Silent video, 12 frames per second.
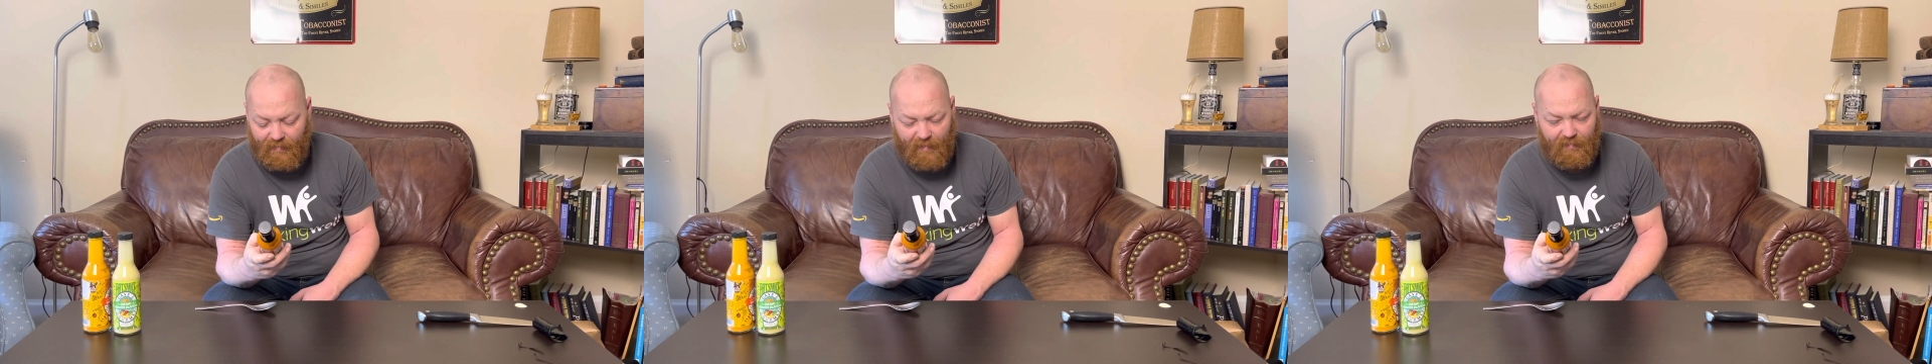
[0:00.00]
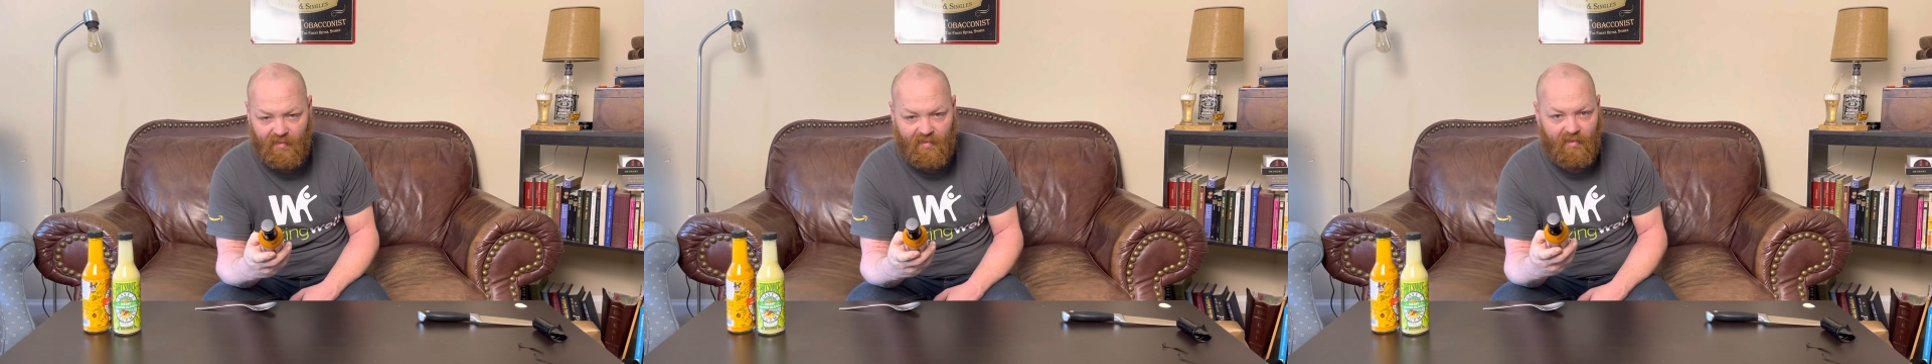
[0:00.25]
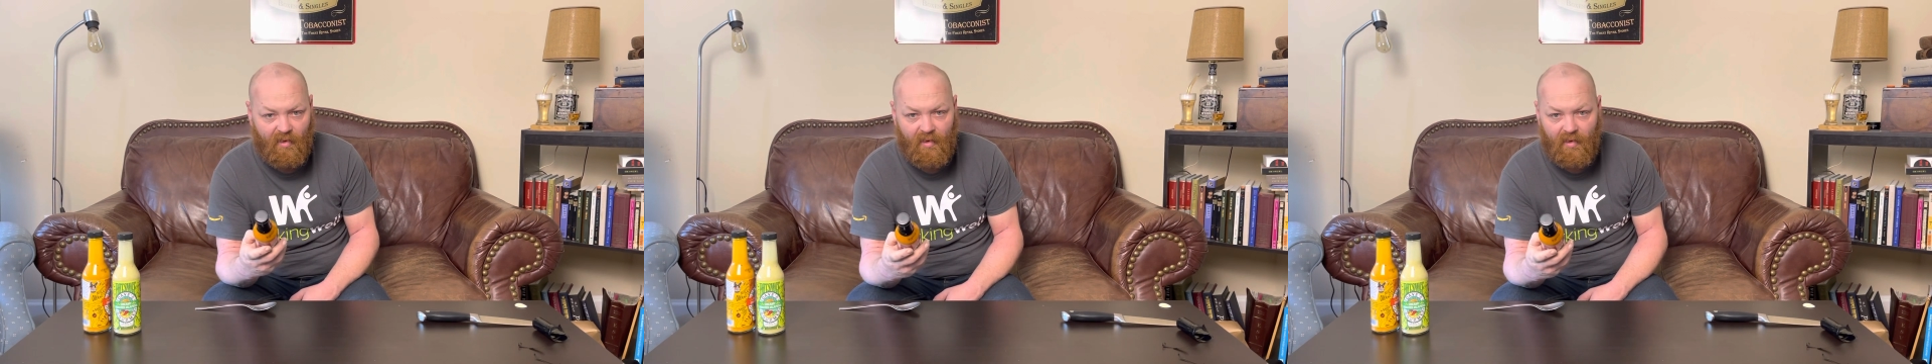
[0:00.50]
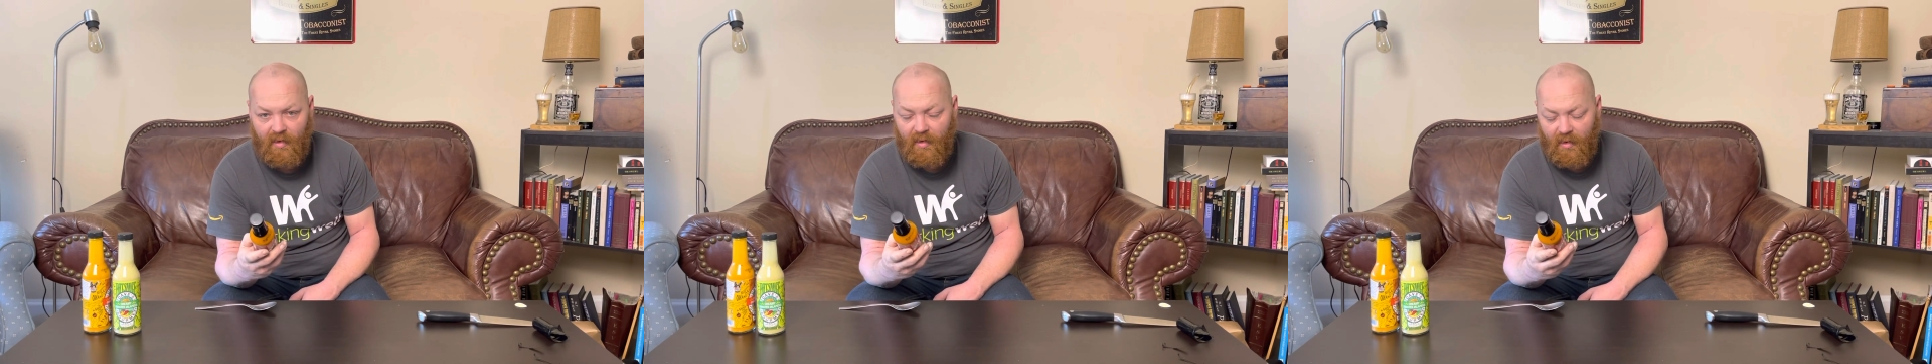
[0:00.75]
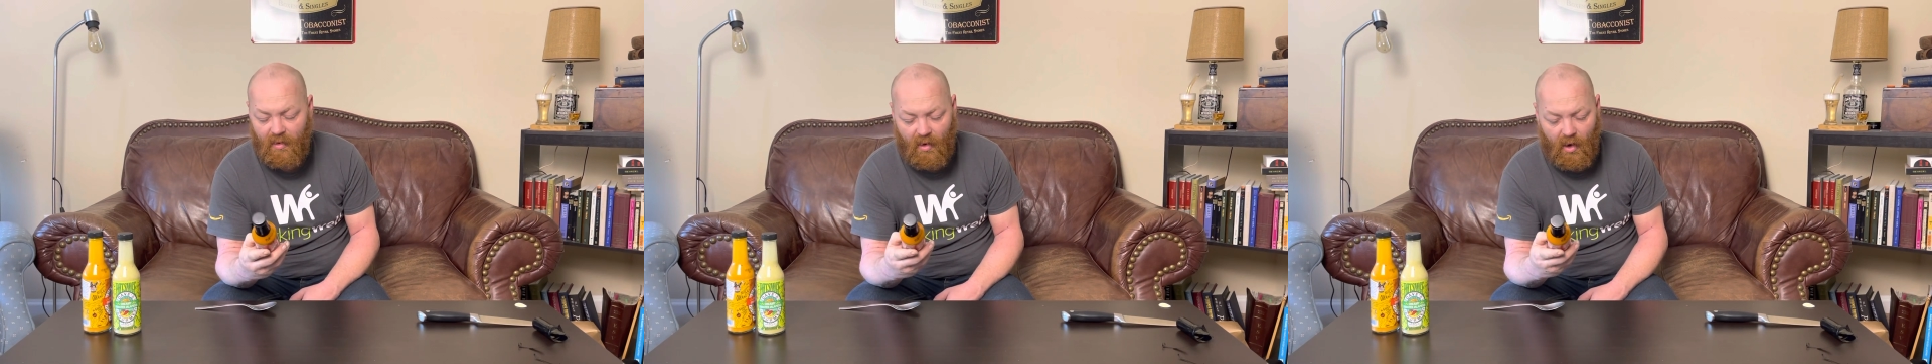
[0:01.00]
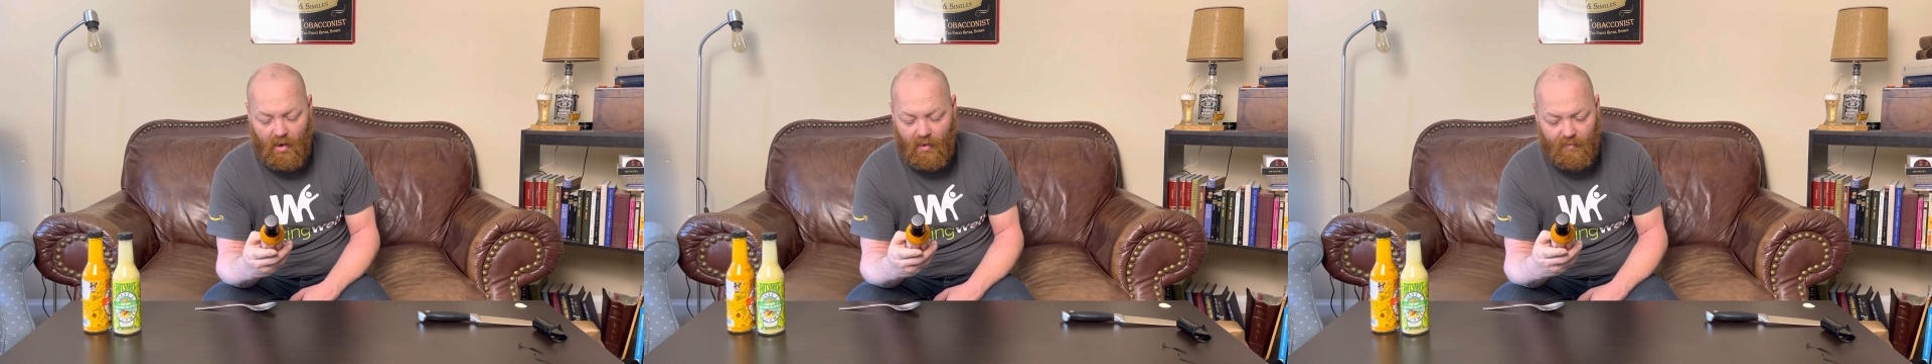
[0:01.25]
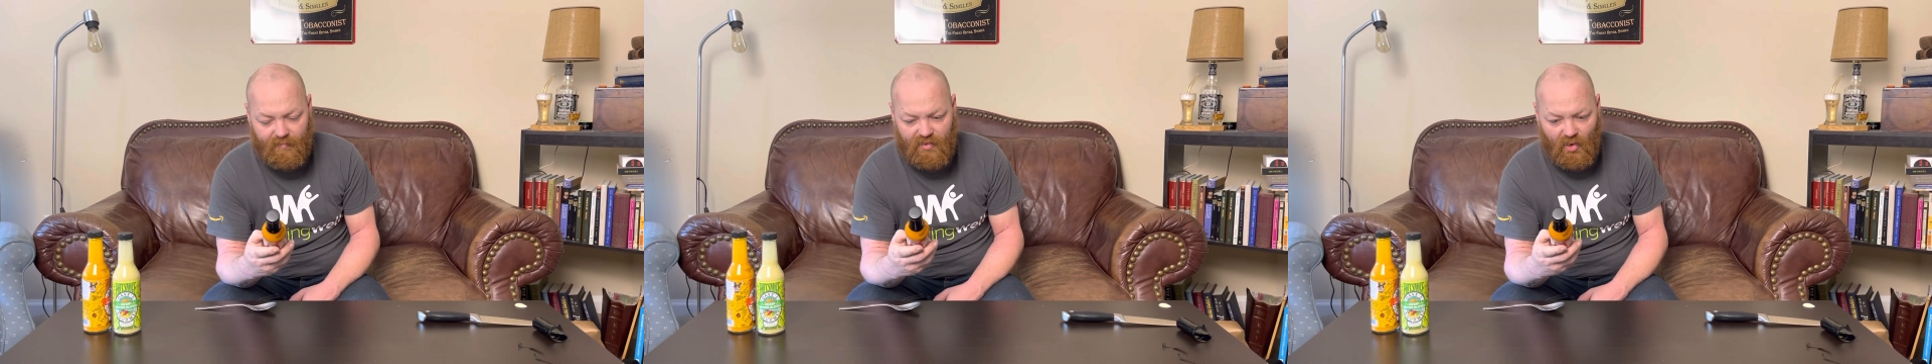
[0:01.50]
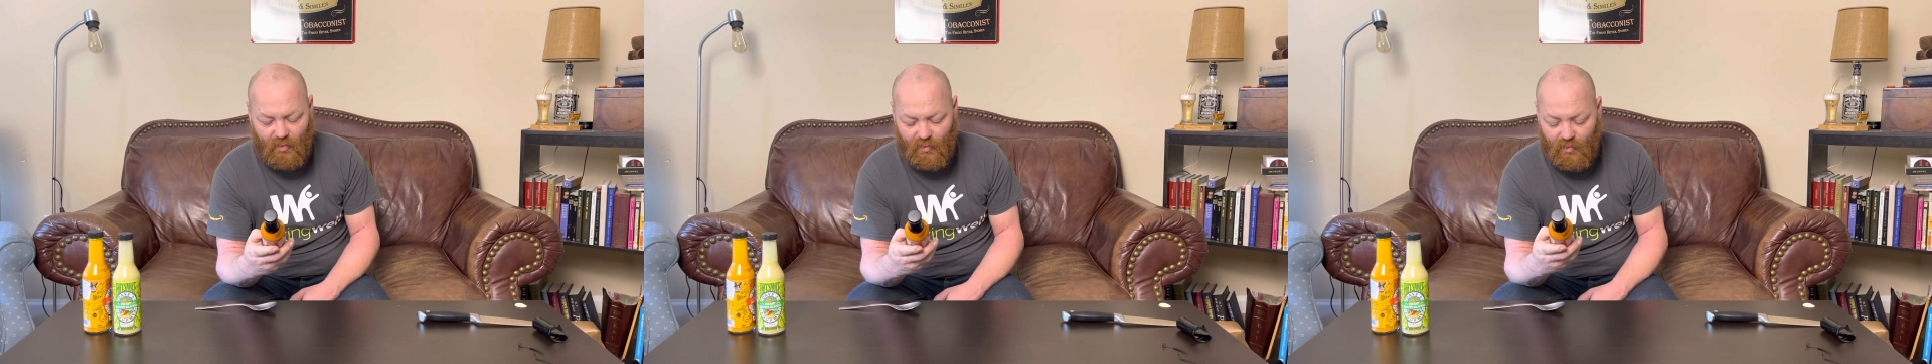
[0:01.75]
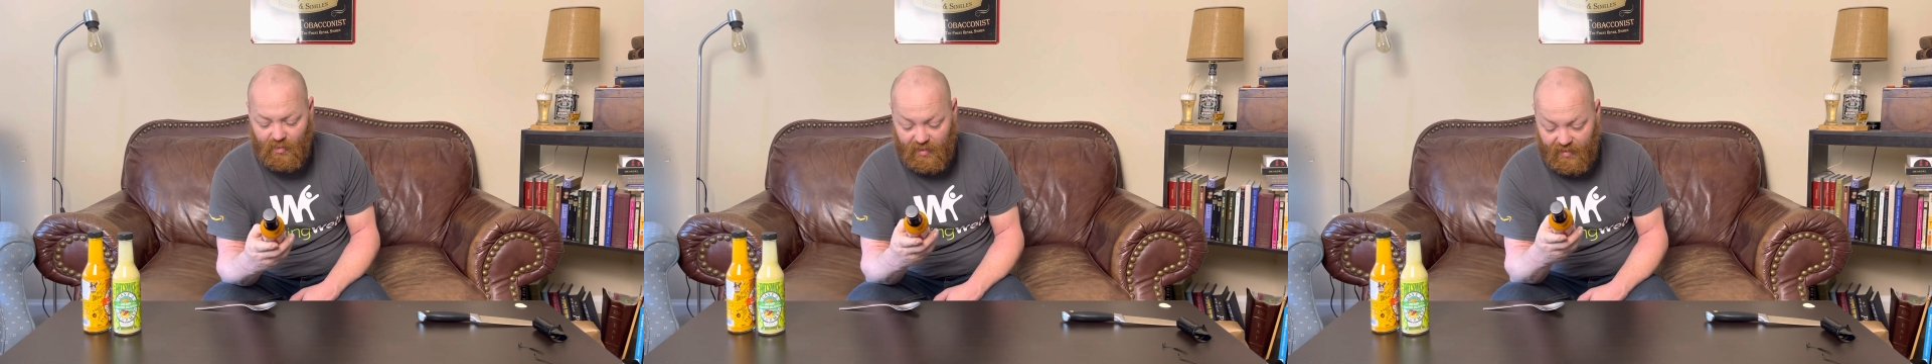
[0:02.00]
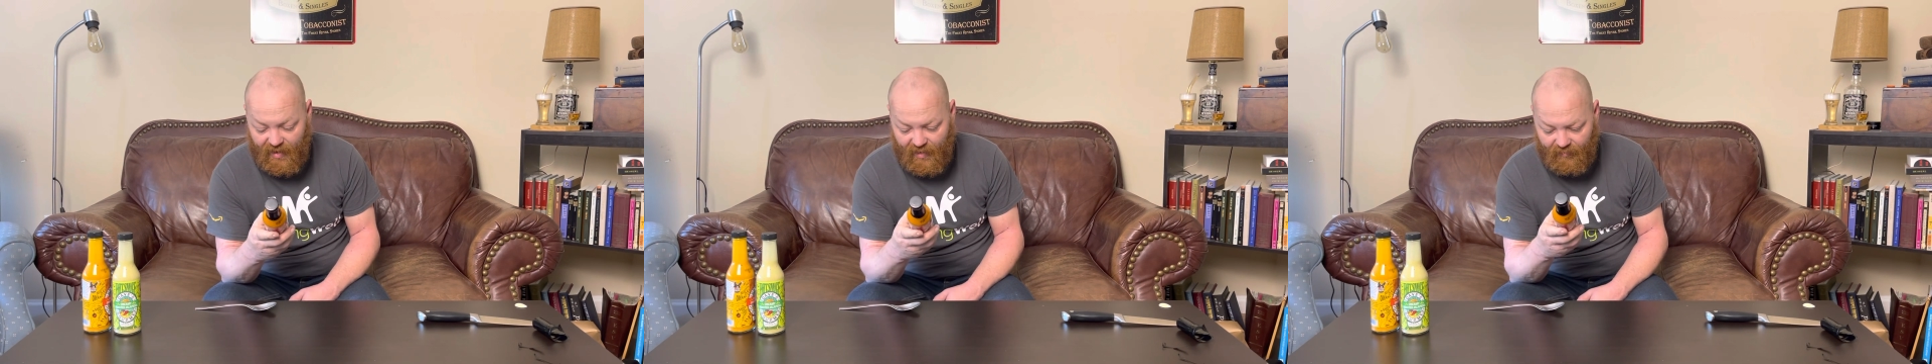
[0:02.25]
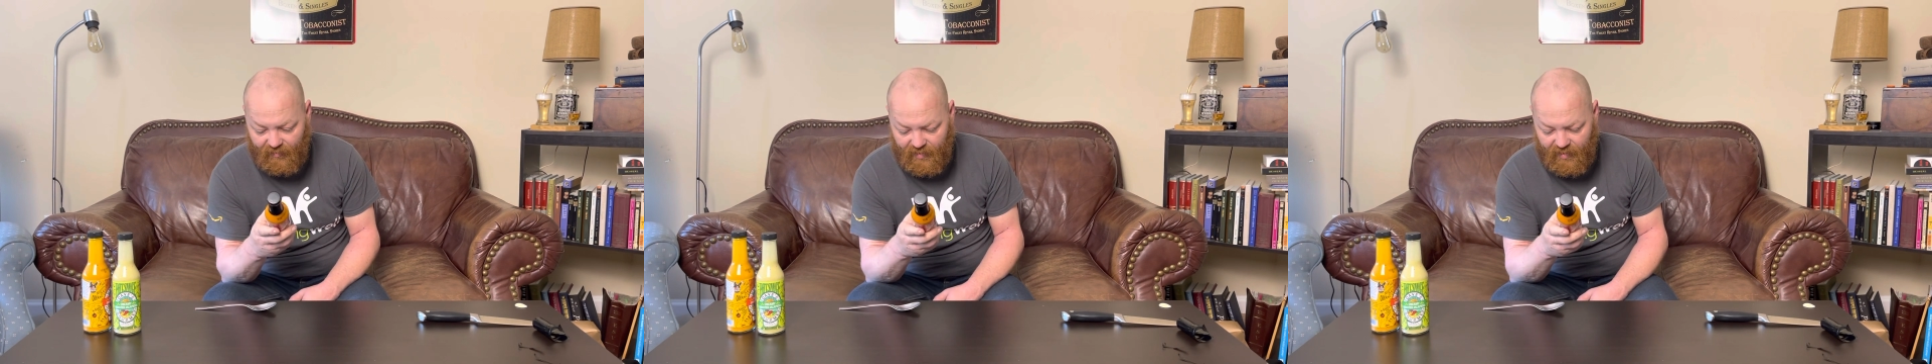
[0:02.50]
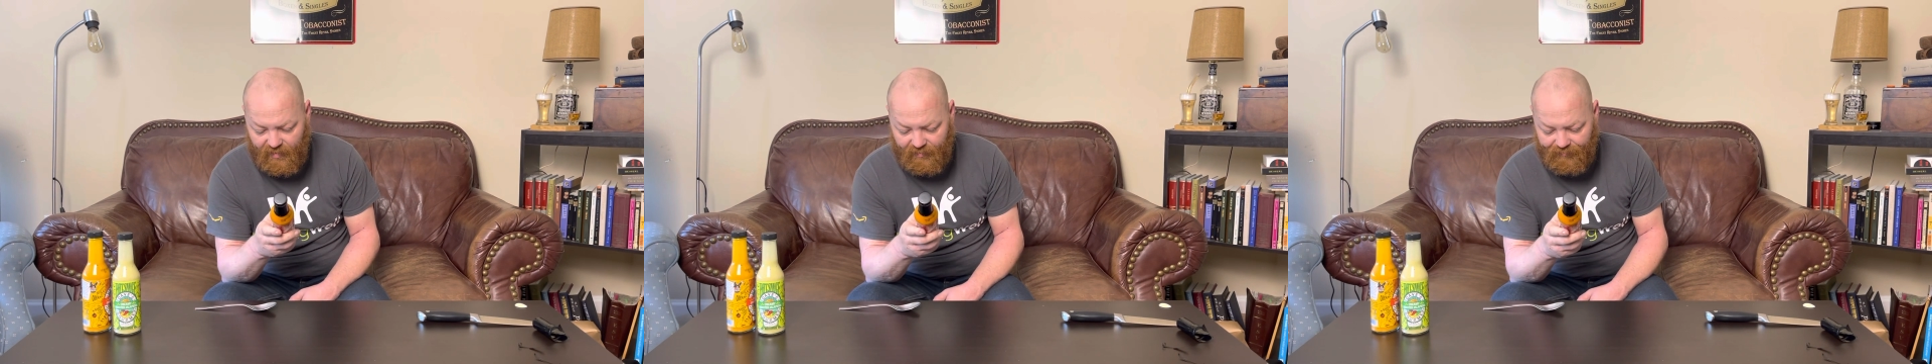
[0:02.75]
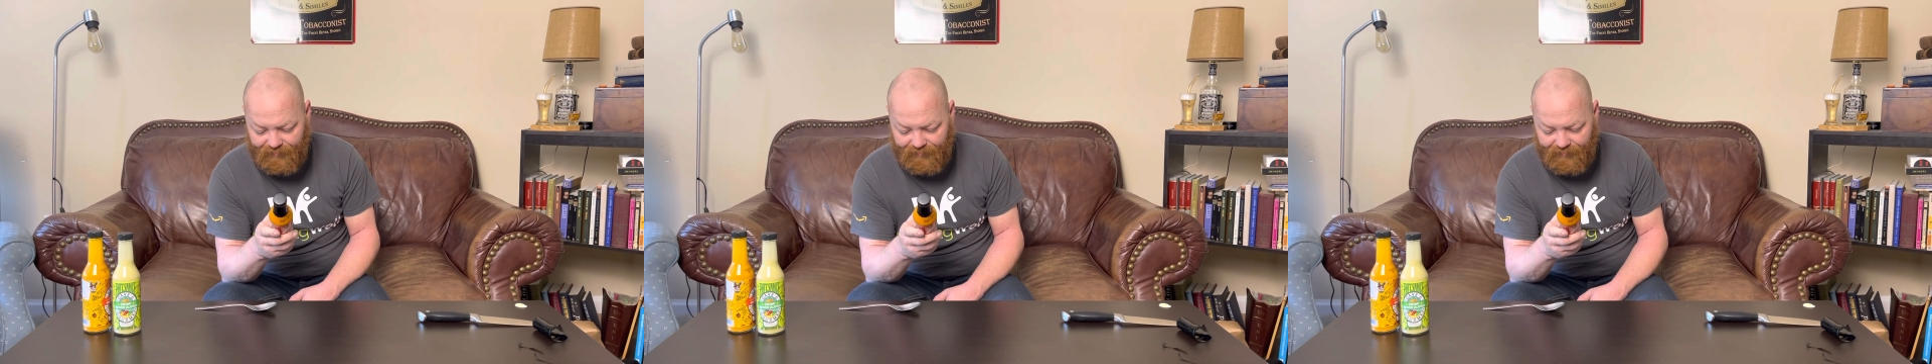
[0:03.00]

peppers don't really have any heat.